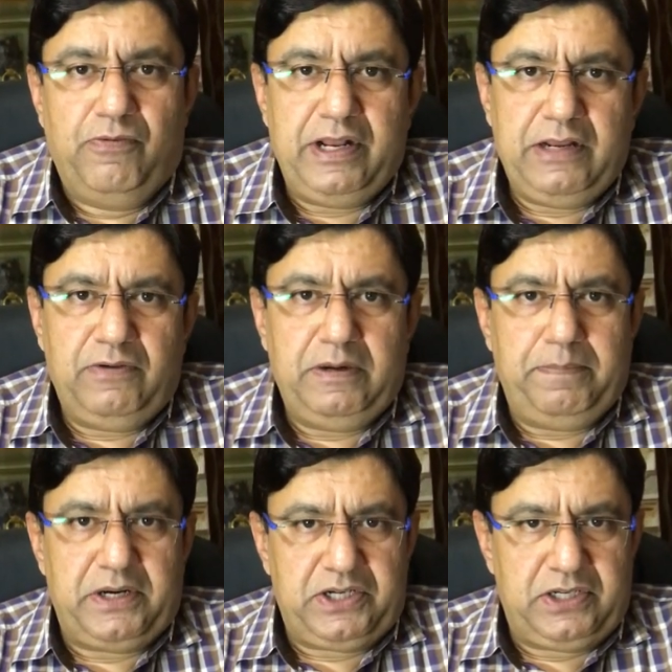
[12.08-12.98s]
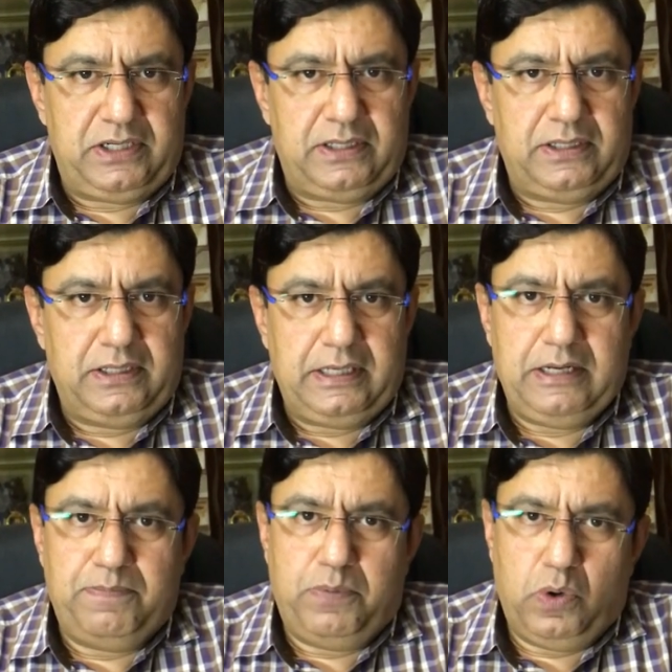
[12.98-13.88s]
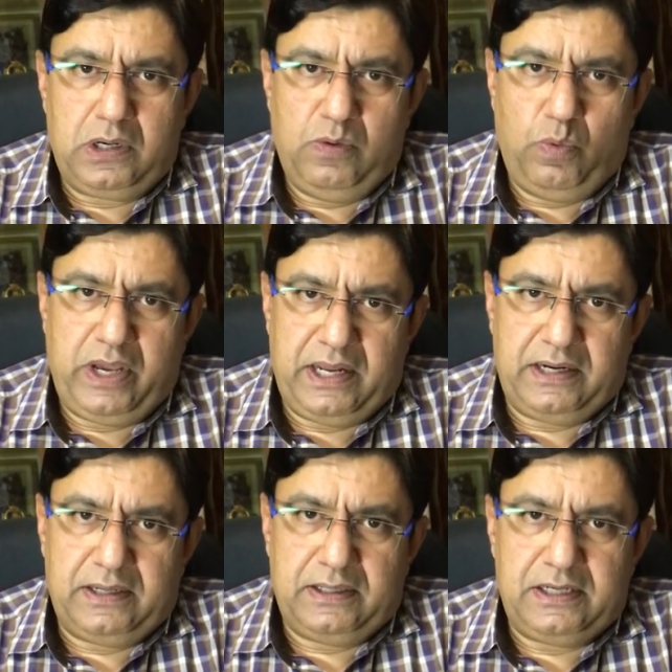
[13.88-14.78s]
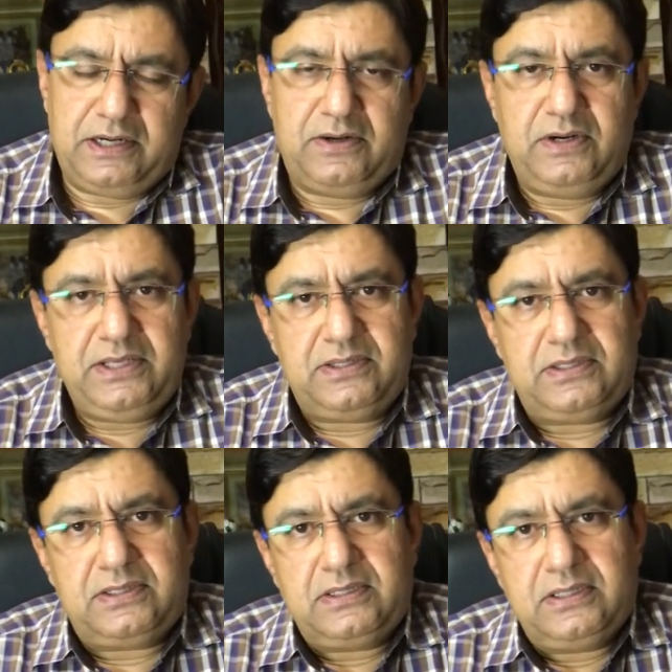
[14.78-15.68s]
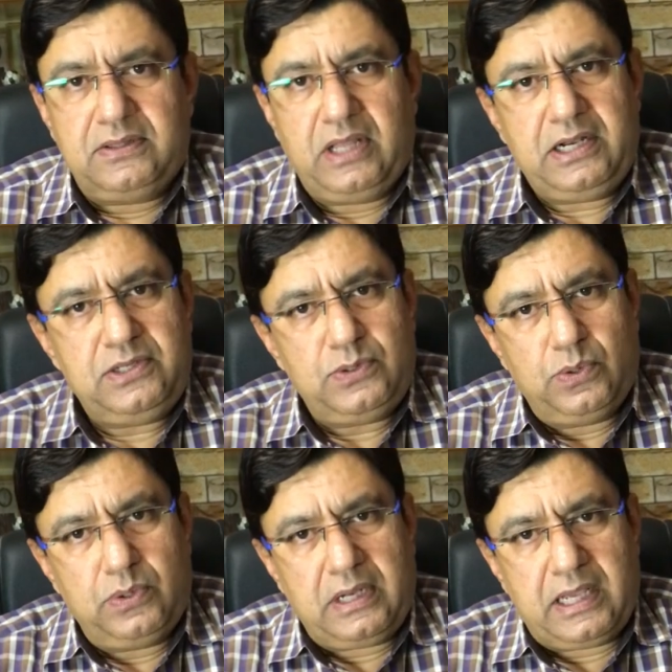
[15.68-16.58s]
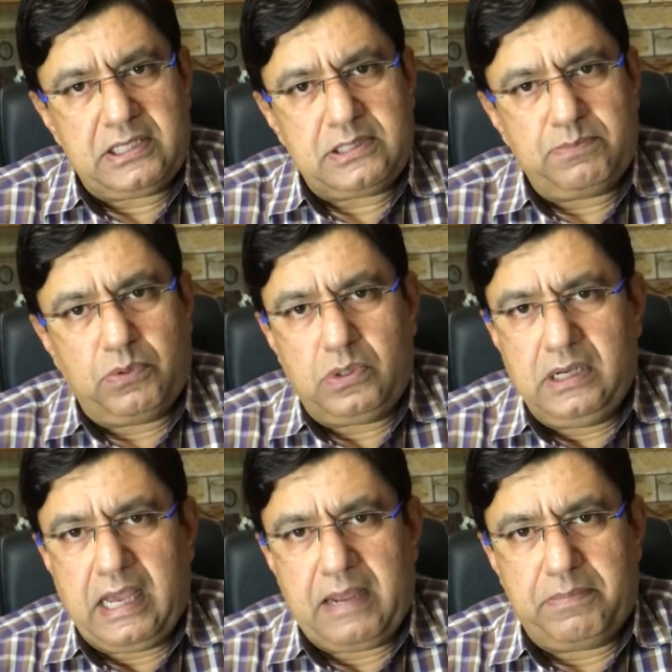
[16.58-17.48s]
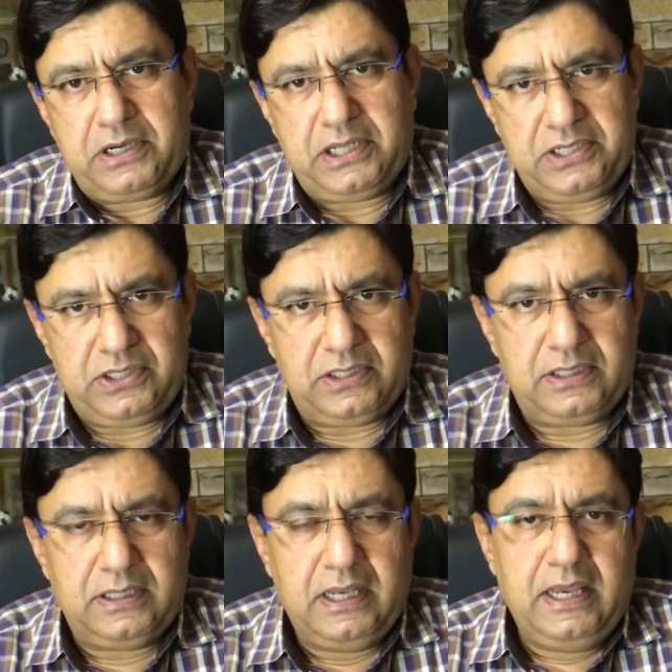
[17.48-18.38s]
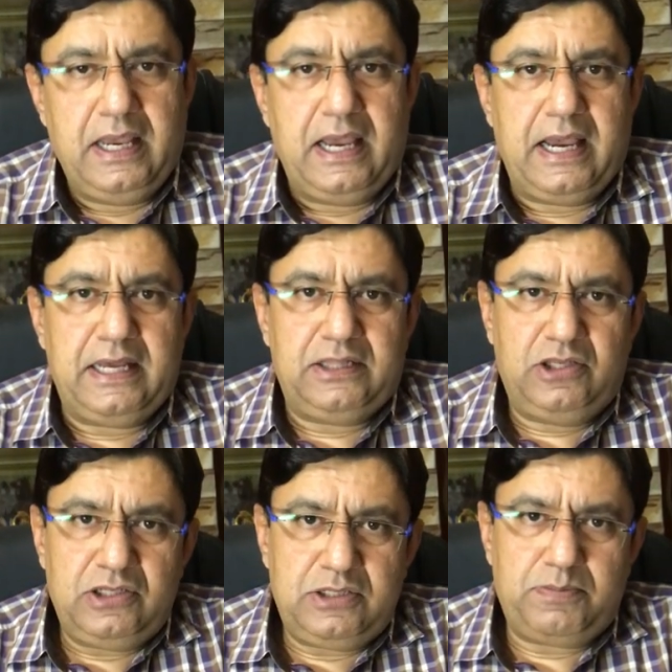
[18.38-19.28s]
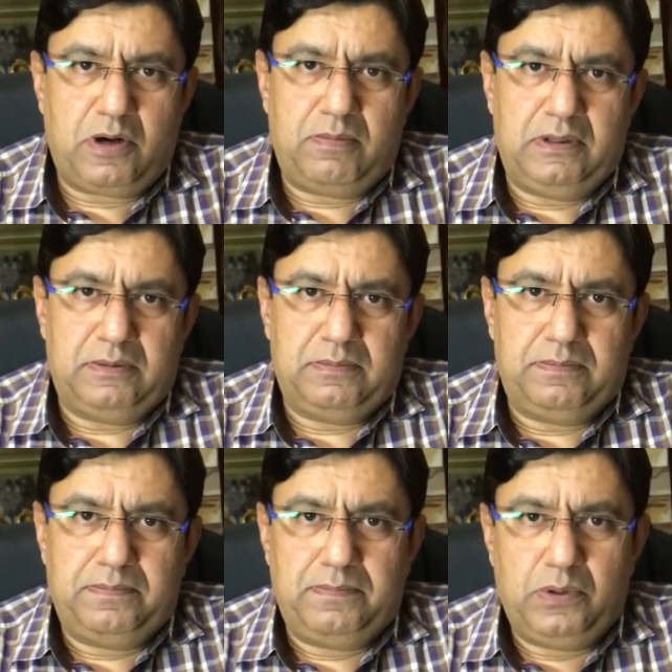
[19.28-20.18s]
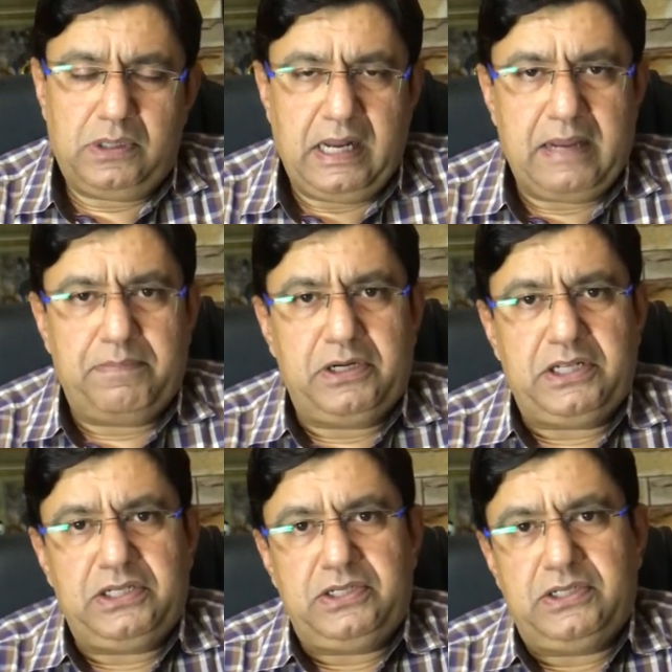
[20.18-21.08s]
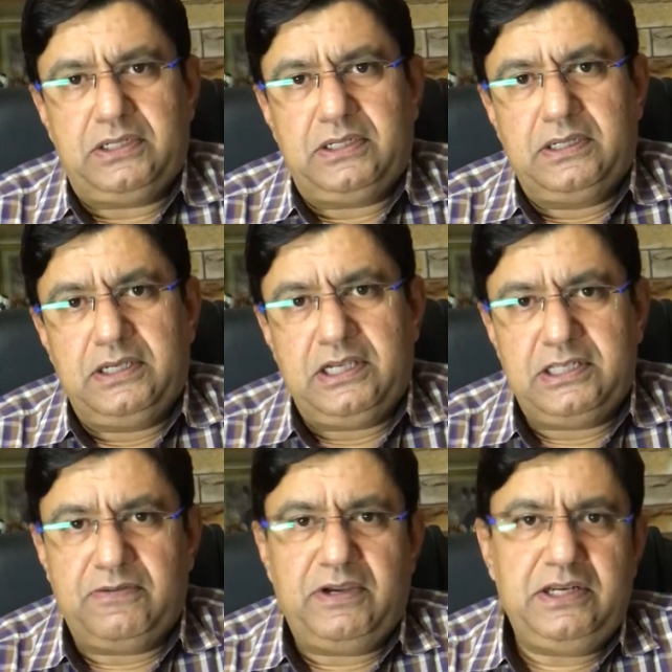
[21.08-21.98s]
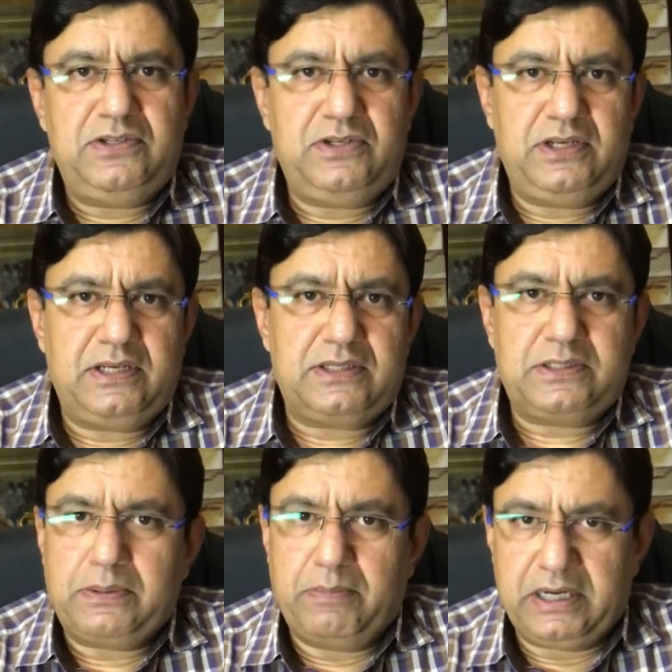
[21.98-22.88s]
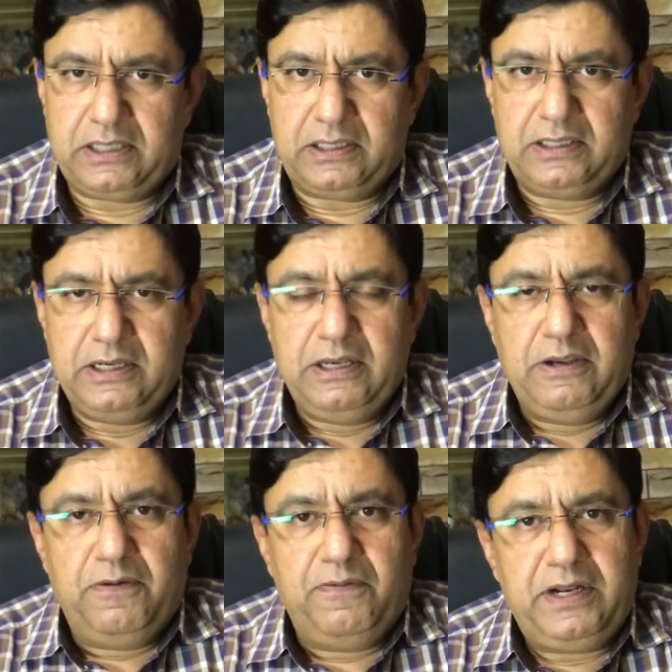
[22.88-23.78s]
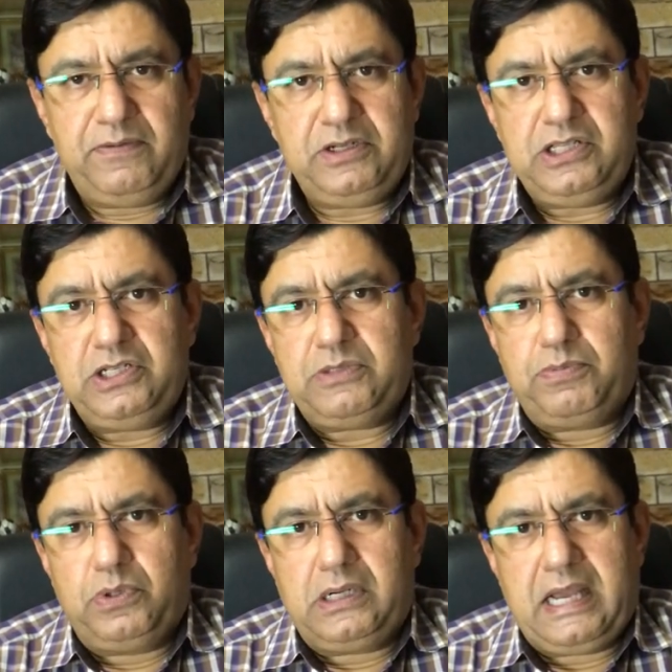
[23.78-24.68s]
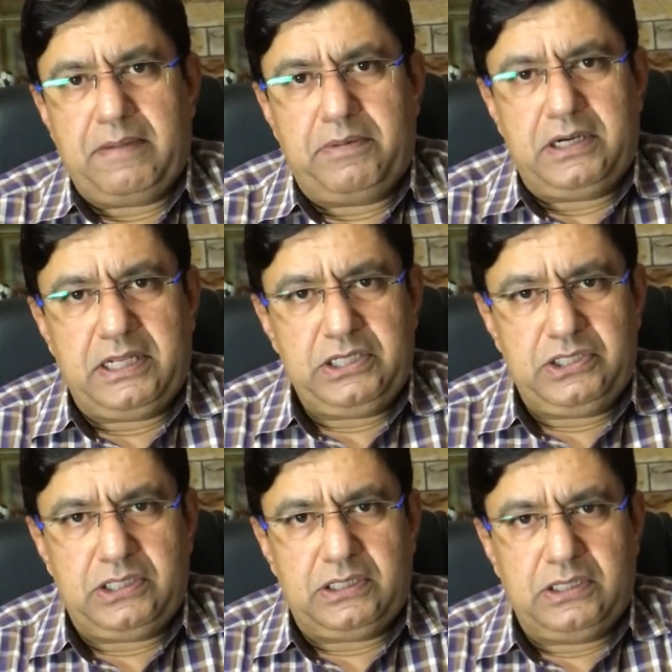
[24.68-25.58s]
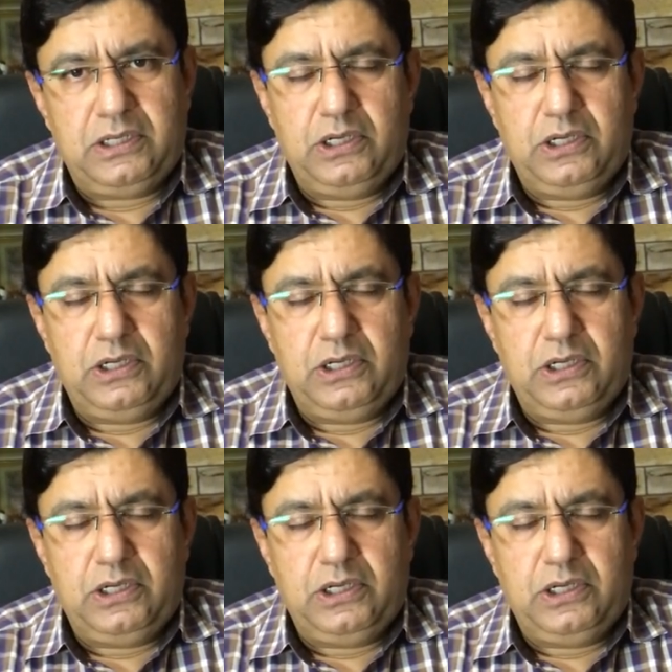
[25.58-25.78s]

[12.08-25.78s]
Whenever pressure in portal vein increases, that is known as portal hypertension. And this problem, portal hypertension, is a very serious matter. Whenever there is a portal hypertension,